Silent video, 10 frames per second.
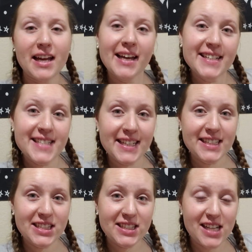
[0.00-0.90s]
Ed is
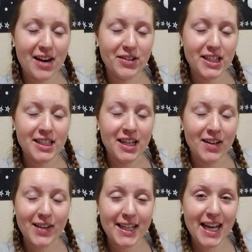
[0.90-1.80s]
taking a shower
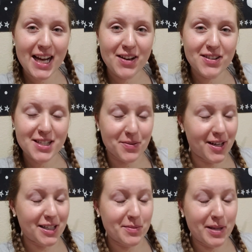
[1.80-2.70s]
right now because we're
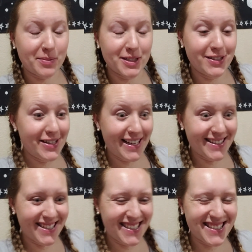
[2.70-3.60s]
not going to be able to do that in
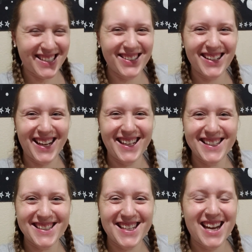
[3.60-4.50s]
the next two
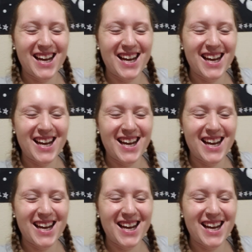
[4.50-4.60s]
days.